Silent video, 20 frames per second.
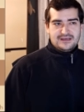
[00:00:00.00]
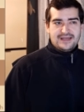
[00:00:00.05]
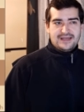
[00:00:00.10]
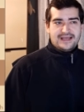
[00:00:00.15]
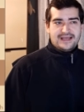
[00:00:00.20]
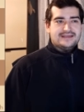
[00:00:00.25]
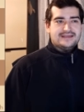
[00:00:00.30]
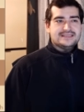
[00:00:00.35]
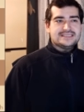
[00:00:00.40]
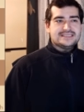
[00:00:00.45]

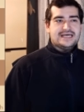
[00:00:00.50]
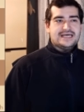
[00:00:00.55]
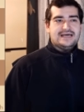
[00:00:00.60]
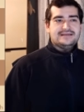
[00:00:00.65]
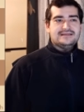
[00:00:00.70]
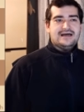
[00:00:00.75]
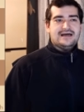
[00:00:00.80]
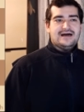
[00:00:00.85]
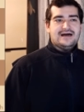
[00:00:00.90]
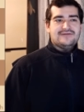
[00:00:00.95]
Black
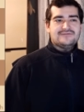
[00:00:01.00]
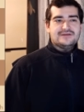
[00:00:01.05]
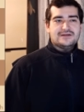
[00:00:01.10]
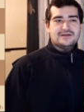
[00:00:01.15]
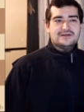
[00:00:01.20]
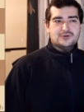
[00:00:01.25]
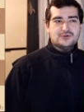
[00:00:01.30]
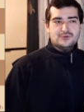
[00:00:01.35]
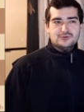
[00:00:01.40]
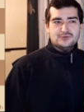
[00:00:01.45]
resigned
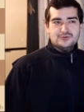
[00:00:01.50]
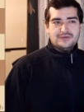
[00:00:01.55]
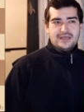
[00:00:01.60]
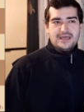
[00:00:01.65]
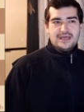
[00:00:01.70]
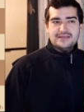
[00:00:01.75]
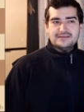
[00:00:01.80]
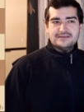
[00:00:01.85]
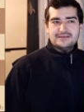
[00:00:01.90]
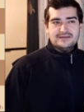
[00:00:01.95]
after rook to
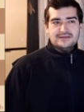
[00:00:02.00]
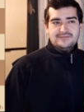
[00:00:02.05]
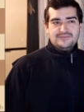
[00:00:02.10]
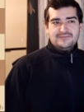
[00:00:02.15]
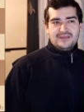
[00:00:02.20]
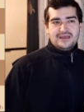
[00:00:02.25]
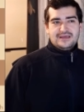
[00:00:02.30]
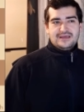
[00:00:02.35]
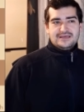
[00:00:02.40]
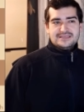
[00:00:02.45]
e8.
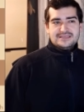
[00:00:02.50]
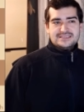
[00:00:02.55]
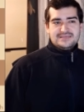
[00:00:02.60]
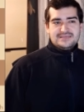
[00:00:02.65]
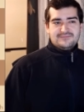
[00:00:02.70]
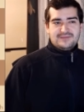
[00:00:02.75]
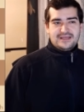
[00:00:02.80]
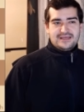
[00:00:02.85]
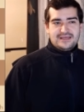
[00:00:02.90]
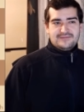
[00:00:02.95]

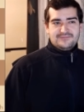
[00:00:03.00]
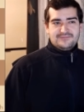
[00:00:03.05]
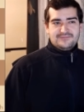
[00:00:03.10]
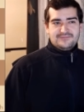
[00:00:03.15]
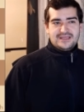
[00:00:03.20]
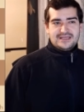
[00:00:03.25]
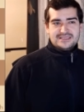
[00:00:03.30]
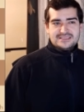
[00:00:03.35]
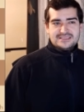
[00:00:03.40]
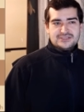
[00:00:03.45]
Simply,
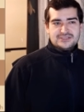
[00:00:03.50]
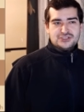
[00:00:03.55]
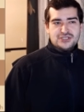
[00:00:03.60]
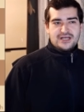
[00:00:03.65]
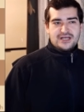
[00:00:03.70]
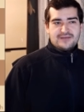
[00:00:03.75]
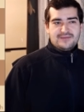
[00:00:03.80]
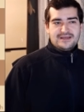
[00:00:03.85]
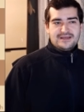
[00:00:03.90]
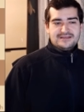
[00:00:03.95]
there is a
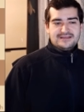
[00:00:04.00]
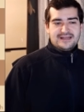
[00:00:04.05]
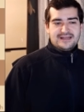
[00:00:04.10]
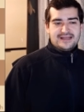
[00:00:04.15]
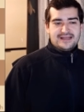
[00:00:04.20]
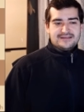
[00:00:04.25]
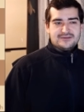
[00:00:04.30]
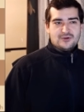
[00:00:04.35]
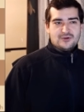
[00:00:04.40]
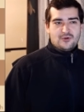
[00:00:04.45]
checkmate
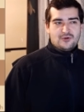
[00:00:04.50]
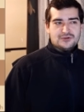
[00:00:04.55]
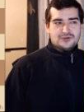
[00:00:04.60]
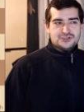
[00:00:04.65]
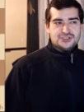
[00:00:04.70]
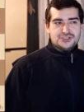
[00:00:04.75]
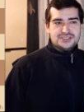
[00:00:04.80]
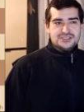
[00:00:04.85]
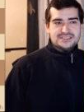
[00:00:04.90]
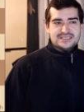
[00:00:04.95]
threat
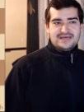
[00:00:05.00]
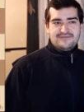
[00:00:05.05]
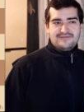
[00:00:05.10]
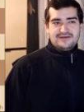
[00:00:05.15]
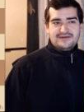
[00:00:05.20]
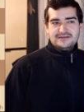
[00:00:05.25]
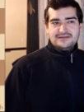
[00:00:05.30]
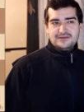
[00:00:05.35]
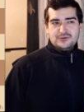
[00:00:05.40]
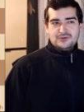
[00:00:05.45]
on
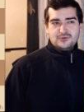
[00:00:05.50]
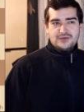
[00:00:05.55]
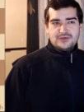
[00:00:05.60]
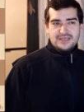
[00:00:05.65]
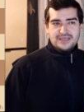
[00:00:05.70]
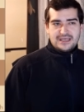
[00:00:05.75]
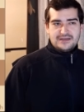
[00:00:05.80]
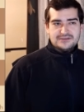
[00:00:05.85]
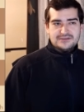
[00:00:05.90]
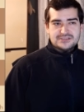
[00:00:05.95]
g7. You
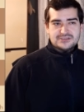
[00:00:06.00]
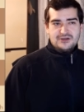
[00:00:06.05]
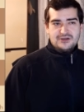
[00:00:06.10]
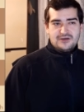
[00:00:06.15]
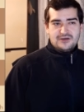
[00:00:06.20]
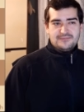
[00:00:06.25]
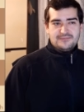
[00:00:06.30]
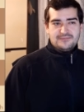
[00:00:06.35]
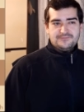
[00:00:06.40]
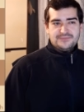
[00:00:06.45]
cannot
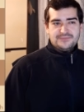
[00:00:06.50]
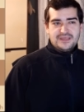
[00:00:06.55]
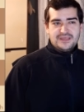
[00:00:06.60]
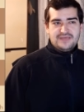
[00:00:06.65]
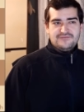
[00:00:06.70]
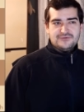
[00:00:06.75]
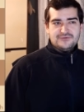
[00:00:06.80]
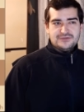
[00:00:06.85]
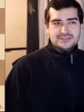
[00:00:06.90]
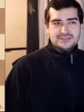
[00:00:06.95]
stop.
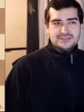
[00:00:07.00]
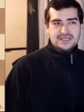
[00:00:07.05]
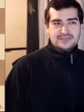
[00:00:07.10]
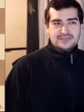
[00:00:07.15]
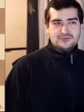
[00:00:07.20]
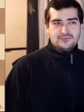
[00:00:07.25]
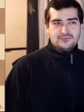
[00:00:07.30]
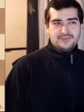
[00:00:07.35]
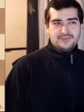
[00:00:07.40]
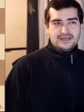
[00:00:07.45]
If you
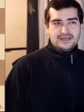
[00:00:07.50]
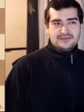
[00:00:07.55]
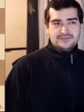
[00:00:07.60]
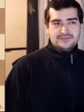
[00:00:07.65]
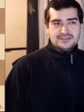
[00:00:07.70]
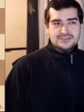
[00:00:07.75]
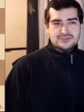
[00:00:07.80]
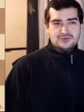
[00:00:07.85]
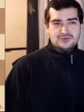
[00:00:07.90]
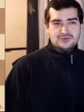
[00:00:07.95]
decide to pick
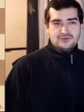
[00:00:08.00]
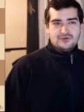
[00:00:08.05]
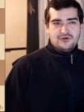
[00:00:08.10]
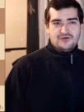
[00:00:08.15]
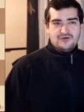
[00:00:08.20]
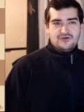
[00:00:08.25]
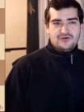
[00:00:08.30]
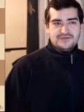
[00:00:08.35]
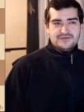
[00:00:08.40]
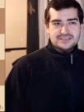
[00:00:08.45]
up this rook,
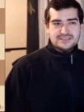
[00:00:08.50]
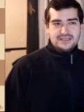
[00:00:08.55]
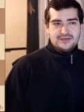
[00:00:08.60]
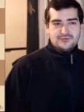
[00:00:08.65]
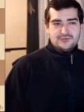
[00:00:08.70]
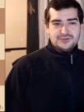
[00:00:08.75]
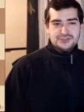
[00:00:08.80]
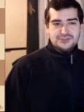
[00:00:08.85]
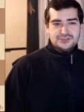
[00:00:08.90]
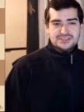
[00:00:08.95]
obviously
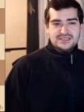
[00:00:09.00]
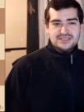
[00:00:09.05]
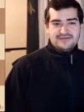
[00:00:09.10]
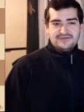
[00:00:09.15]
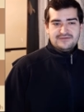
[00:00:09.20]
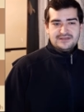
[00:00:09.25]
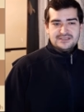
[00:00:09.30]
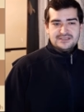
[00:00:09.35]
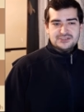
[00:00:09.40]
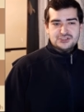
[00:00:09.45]
queen
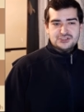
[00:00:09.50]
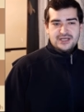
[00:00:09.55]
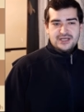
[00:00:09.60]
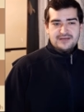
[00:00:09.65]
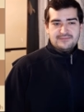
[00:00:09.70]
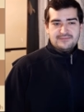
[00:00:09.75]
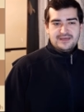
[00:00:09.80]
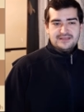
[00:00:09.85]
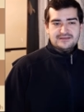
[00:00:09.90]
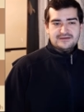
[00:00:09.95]
g7 is
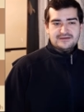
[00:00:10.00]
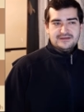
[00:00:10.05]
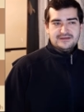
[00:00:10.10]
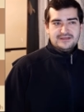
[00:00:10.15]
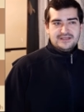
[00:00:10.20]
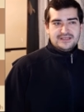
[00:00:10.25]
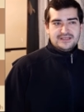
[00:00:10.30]
checkmate.